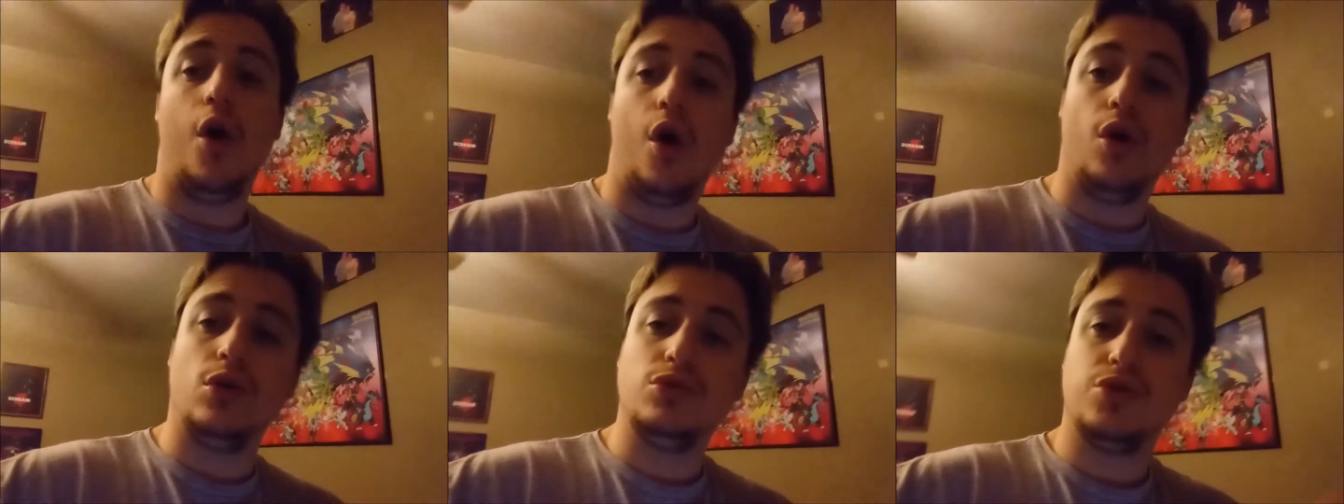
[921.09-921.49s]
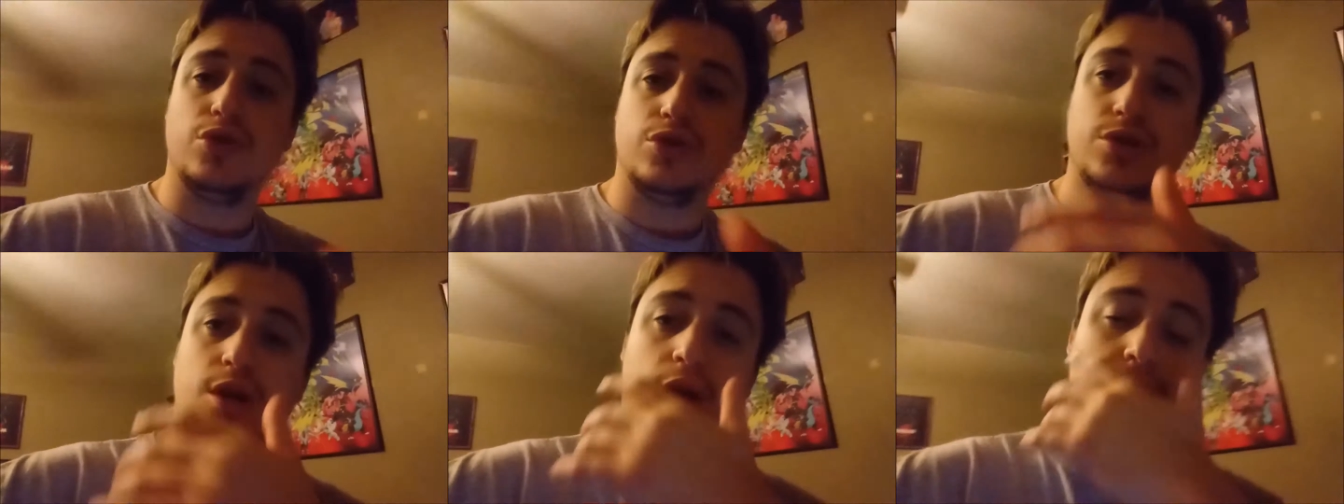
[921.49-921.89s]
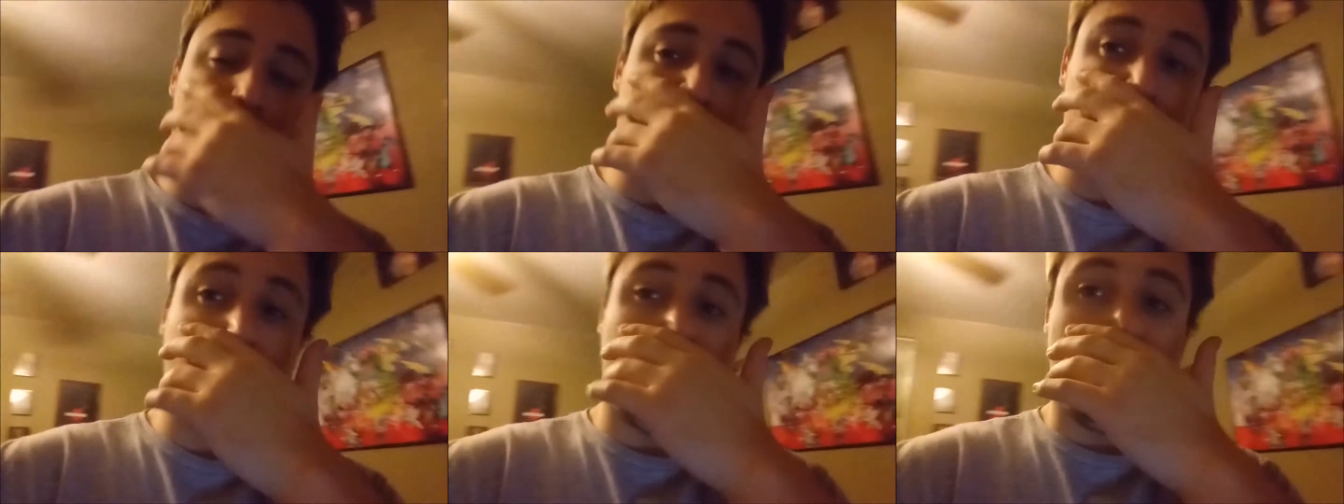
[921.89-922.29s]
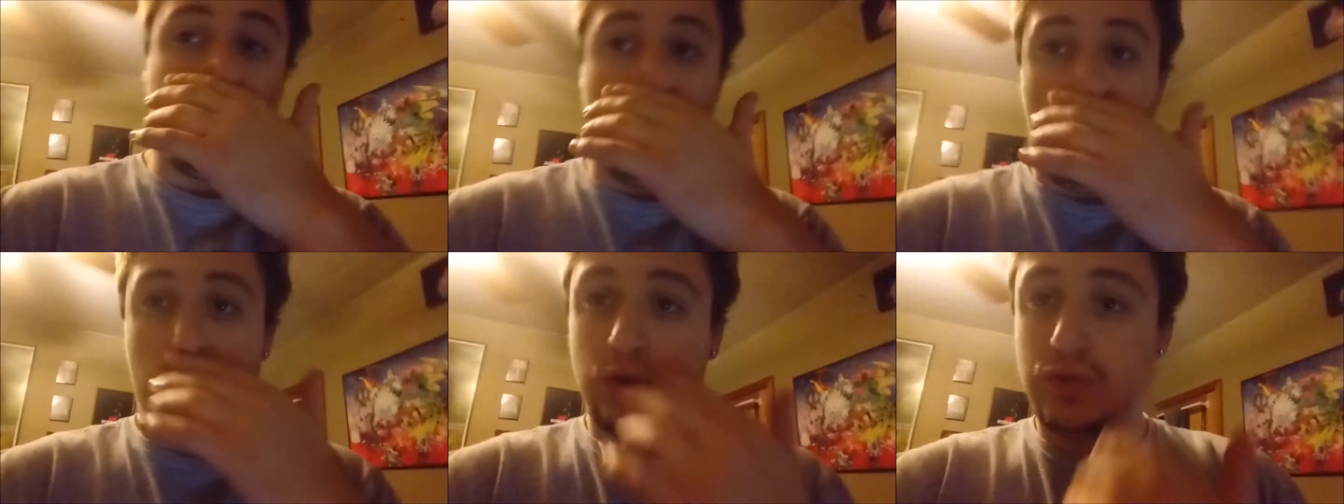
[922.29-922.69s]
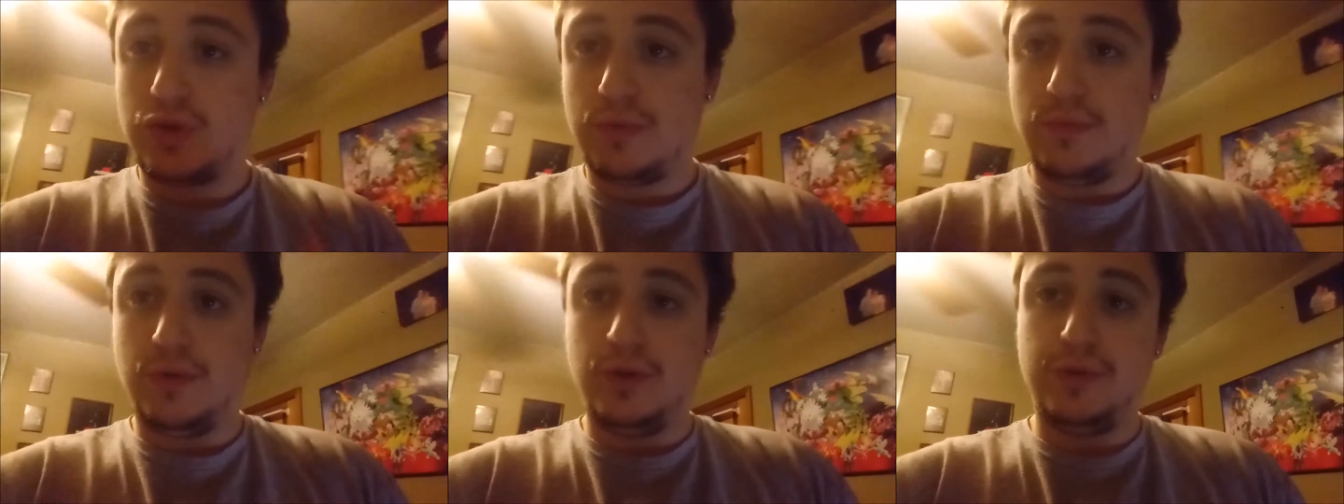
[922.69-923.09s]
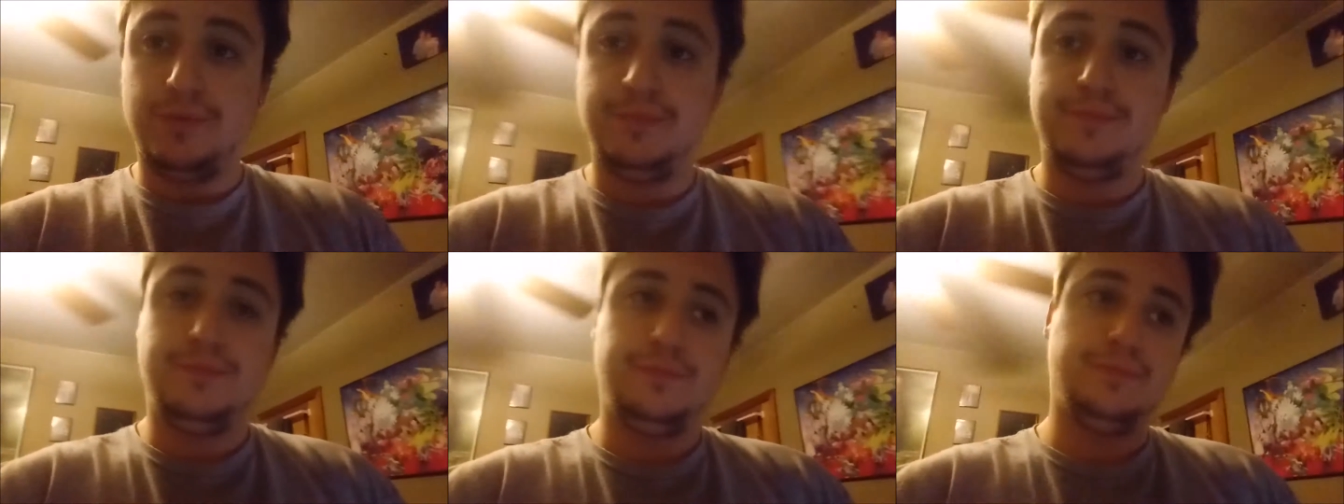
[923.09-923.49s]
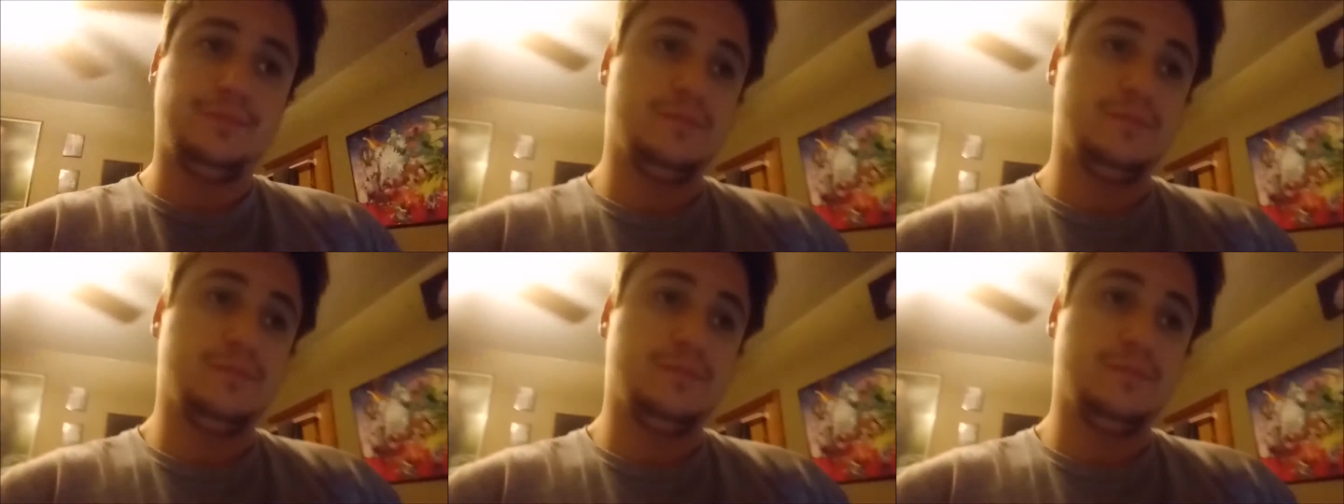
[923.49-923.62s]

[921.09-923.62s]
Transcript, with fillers: Ultra Sun and Ultra Moon.